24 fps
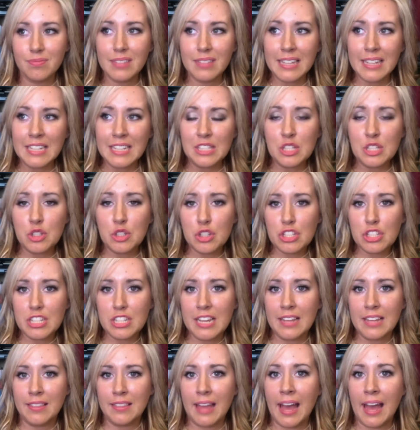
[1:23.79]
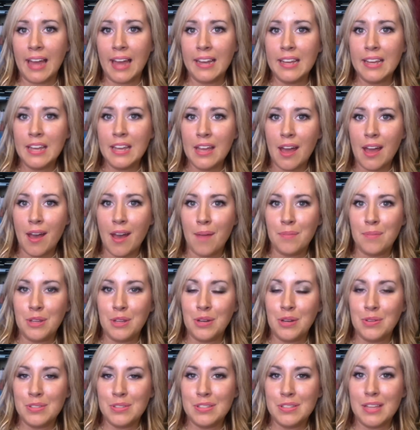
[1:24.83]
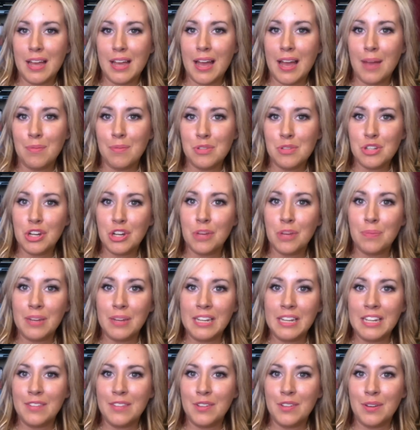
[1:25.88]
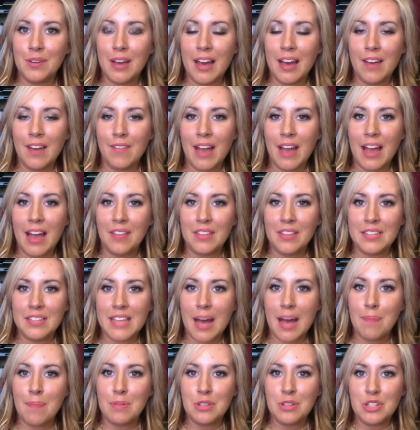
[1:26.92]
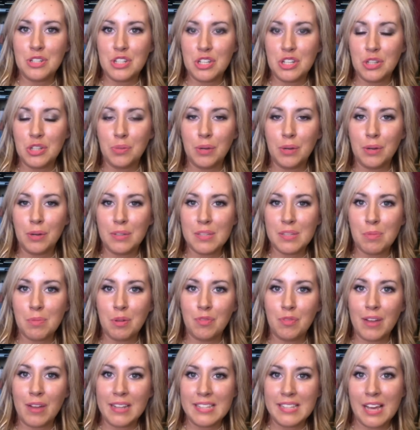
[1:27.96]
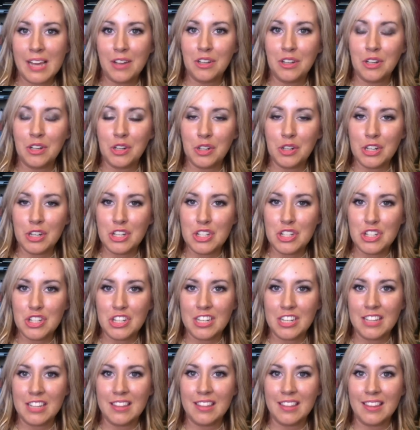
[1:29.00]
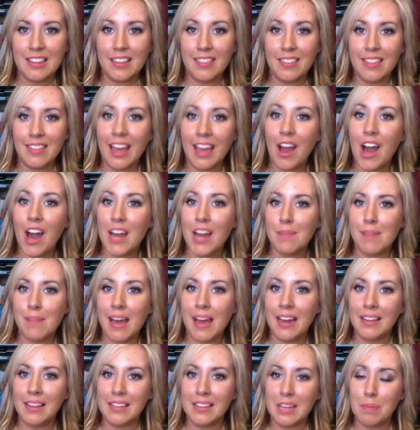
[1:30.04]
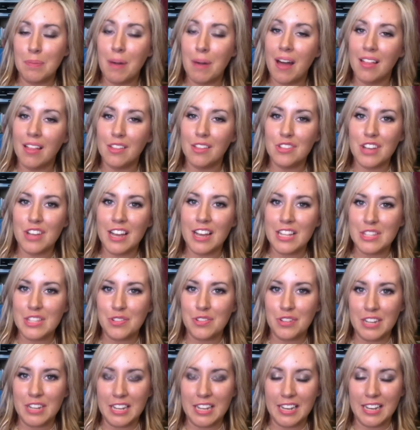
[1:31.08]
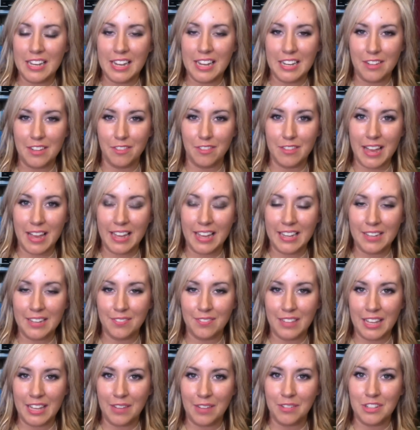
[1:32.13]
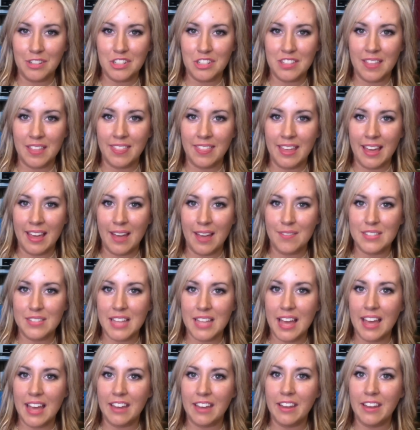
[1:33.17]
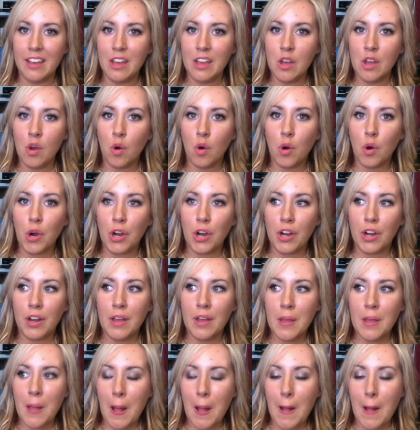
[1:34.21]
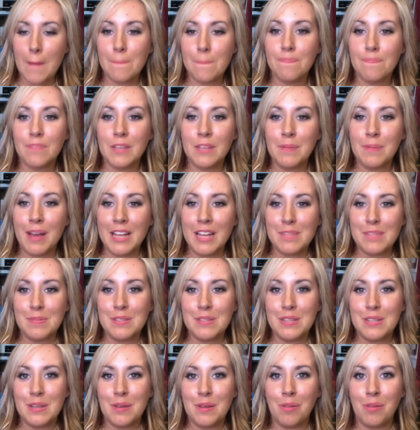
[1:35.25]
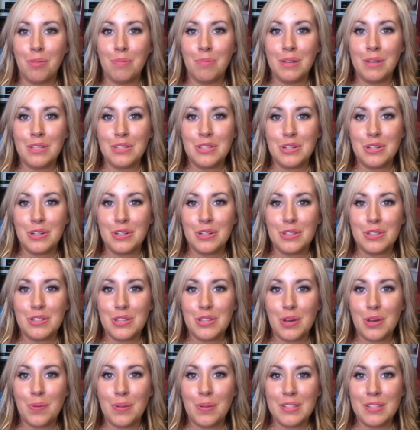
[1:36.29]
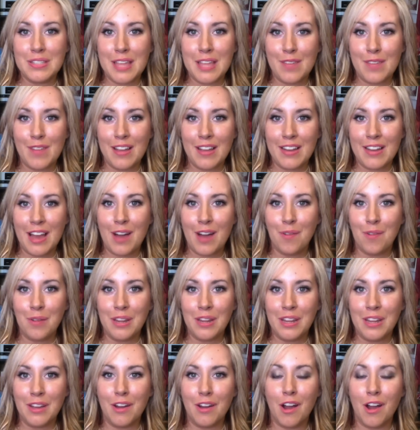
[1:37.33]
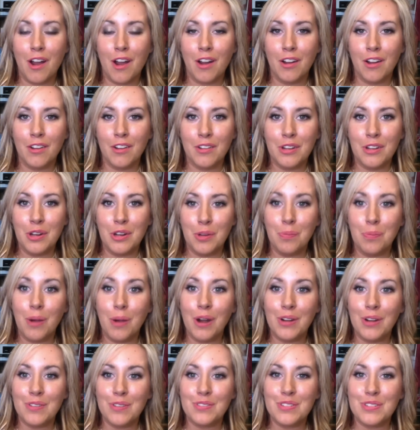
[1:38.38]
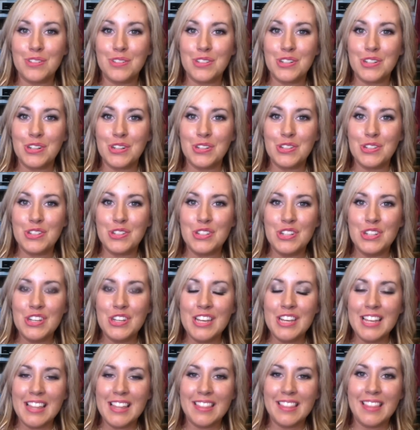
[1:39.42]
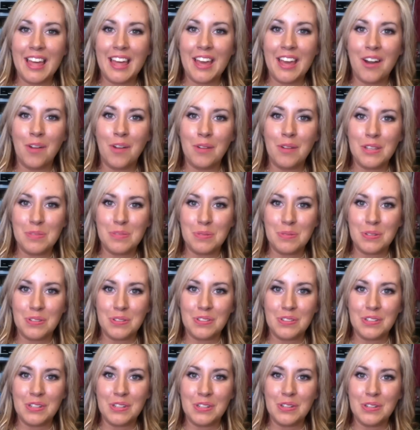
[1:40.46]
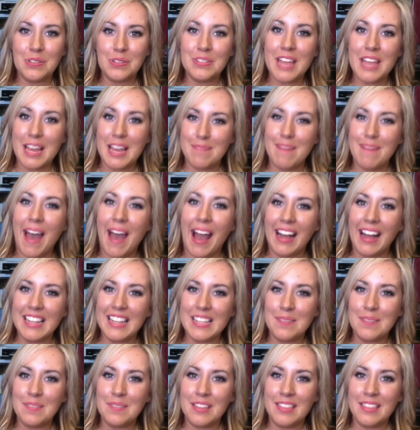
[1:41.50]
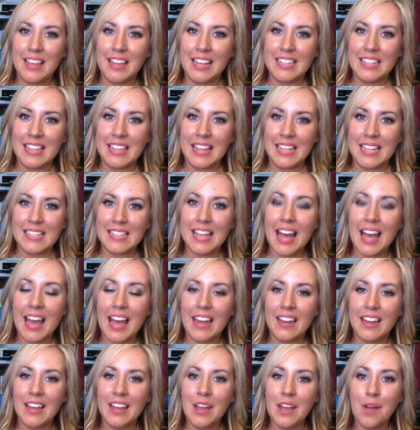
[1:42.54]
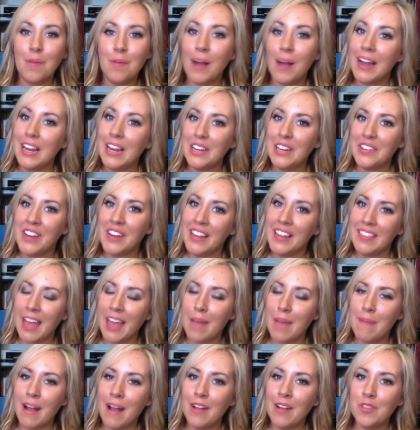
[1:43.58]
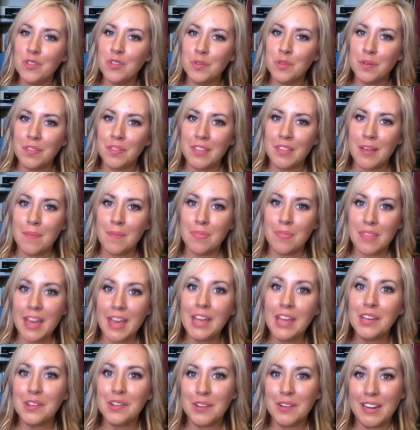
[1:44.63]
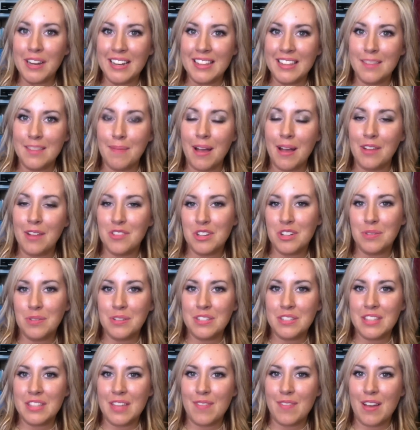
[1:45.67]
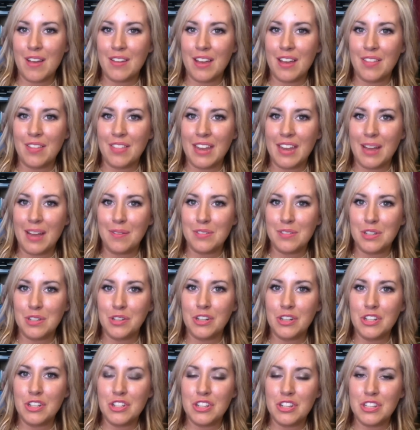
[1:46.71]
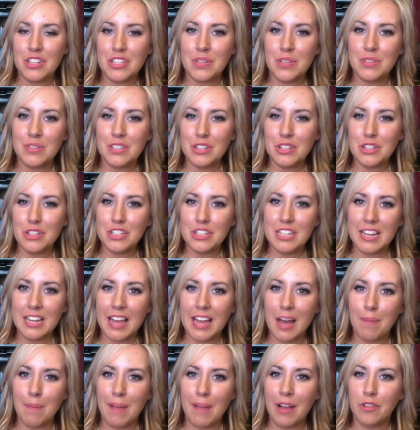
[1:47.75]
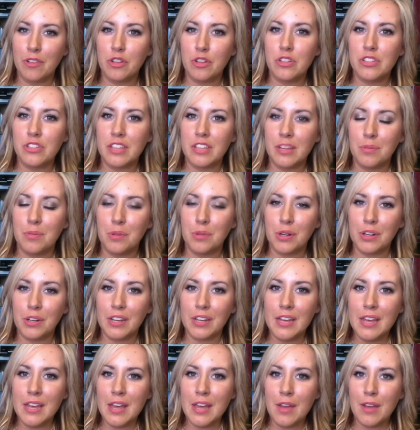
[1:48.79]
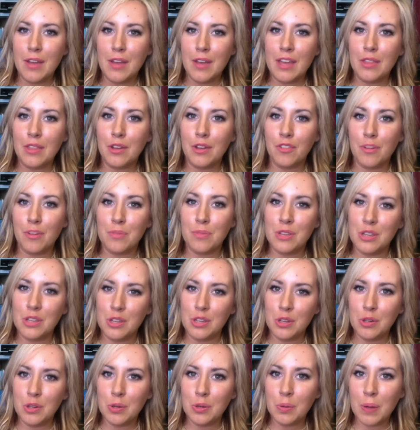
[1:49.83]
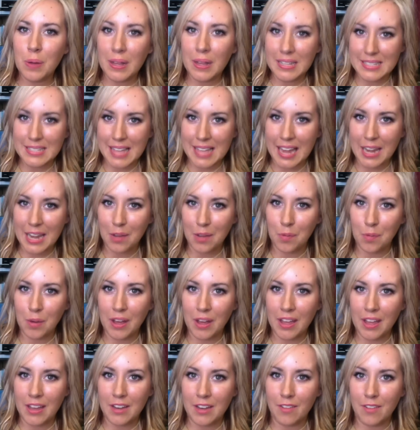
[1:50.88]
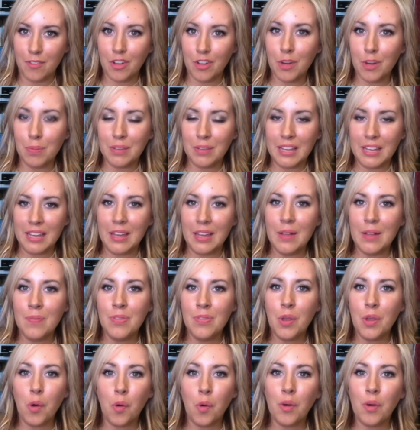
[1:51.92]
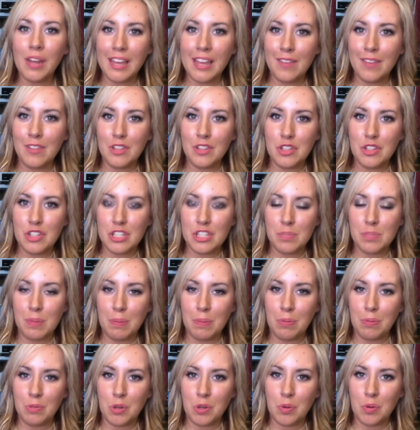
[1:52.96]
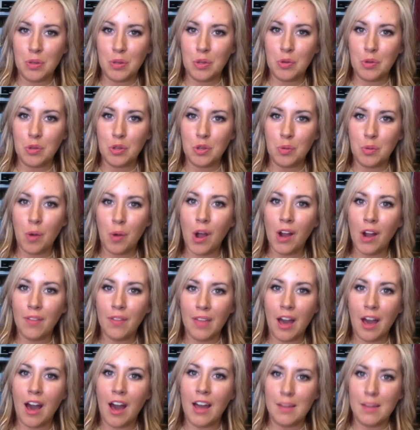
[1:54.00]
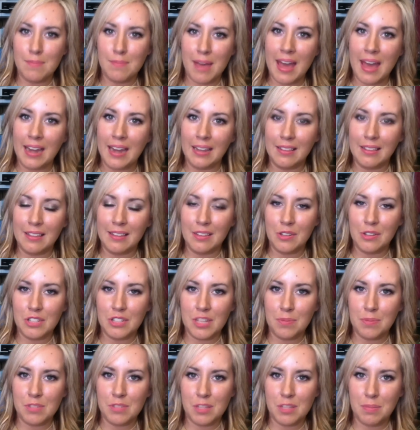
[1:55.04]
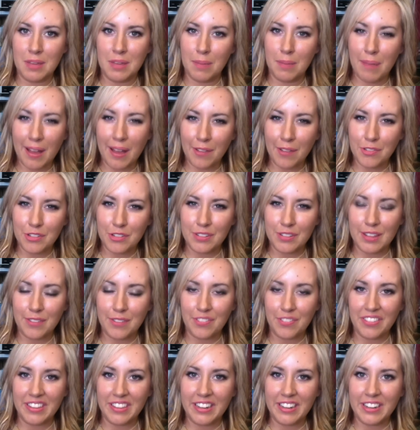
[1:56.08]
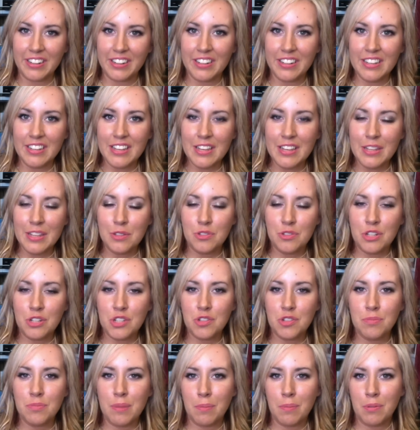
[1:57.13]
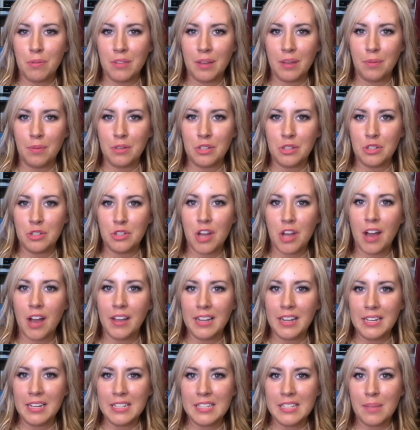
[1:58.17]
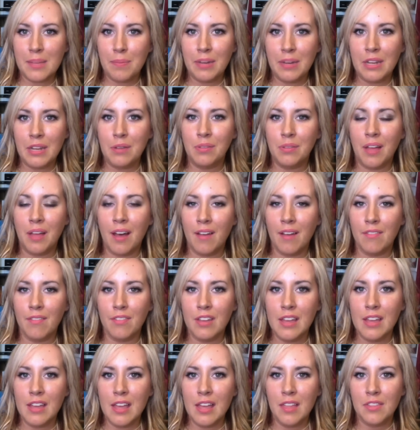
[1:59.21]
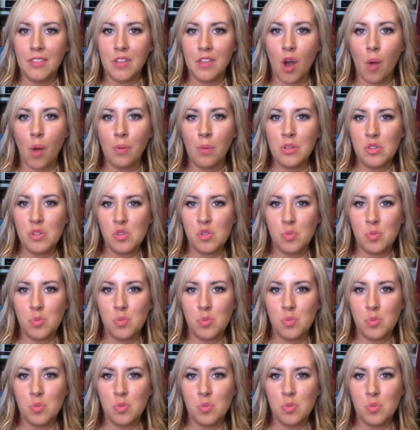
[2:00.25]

It's interesting that, I'm sure many of you have had this happen to you where someone finds out you're a Christian and they automatically apologize for any kind of negative language that they have said. Or, my husband's a youth minister, and so once they find out we are, part of the church, they always will, take back some of the things that he said. Well, I didn't create that boundary with them. They created the boundary once they found out that I was a Christian. So it's interesting how boundaries can work either from you setting one verbally or even just people knowing who you are, that automatically there seems to be a boundary level there. So just remember that when you're talking to somebody you love, to always use